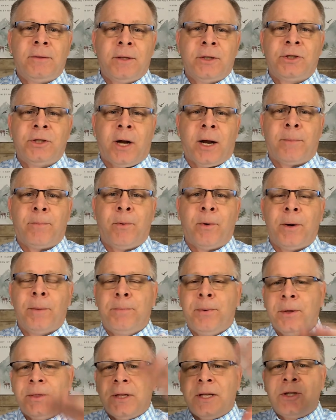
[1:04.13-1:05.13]
chalkboard
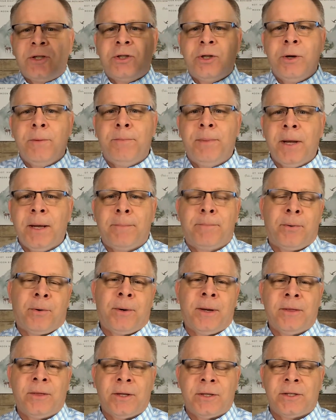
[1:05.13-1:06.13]
put these two big
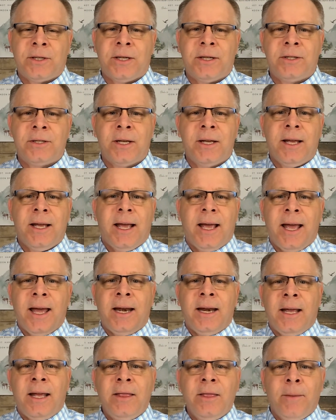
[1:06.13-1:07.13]
parentheses,
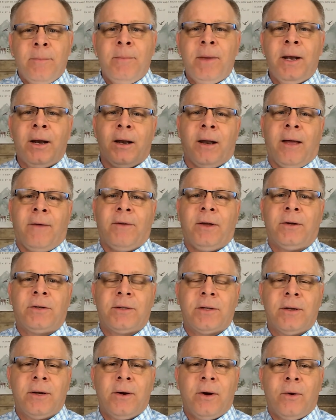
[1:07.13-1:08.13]
and in the middle of
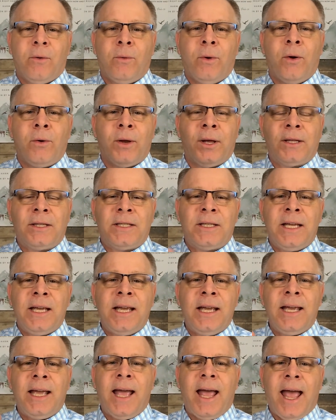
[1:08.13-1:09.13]
it wrote a
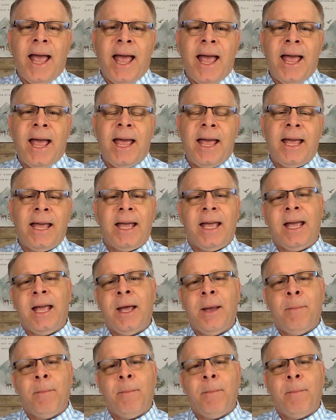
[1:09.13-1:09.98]
TAMO,